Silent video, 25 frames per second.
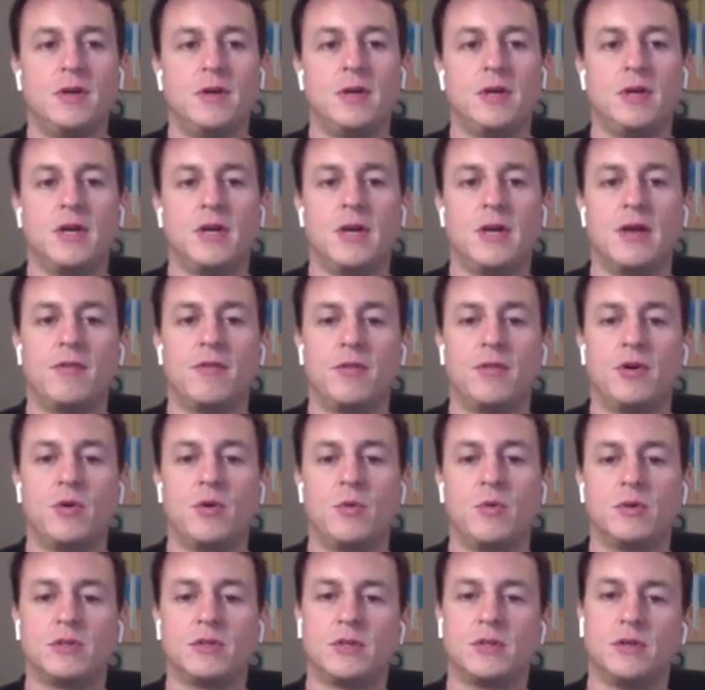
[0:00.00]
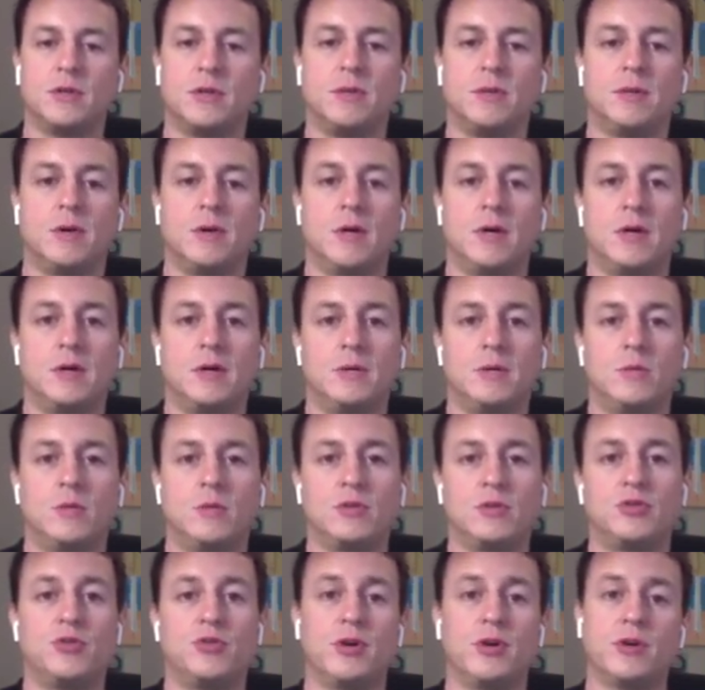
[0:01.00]
You never know what's going to
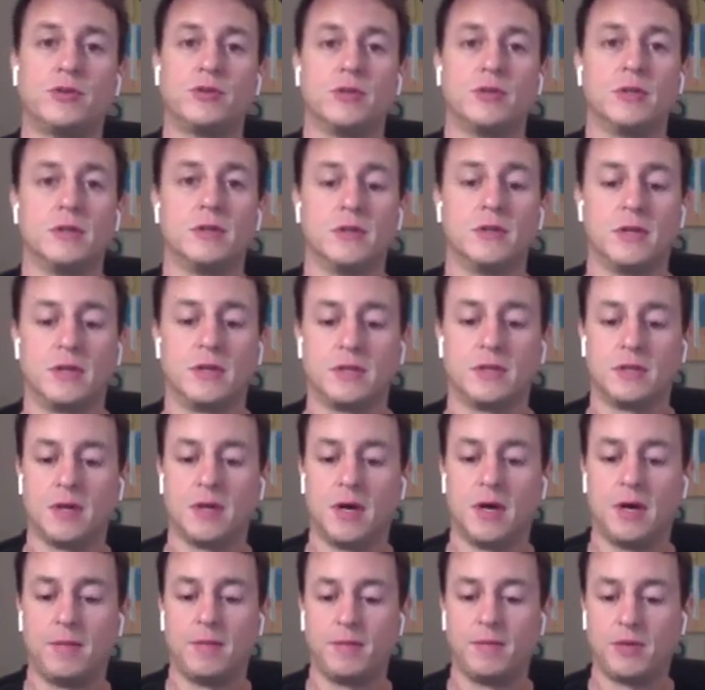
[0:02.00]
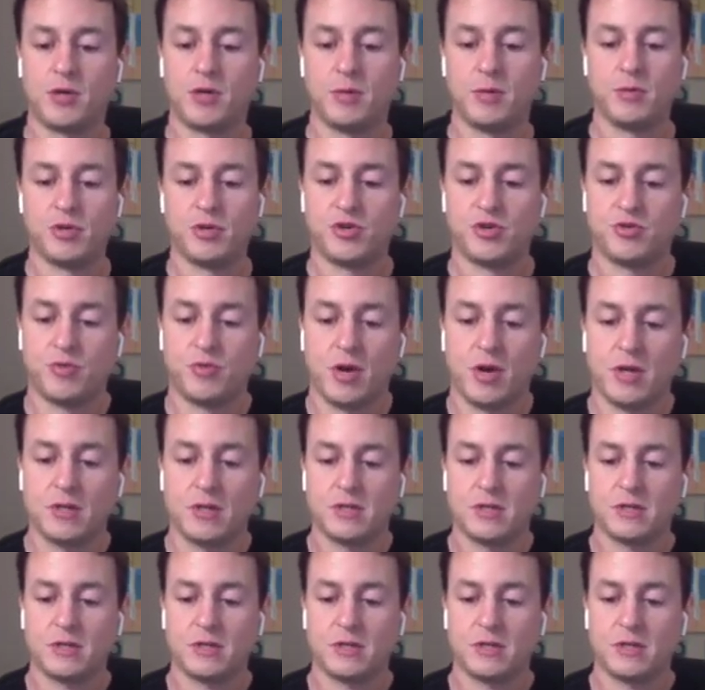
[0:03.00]
what triggers it. It could be stress,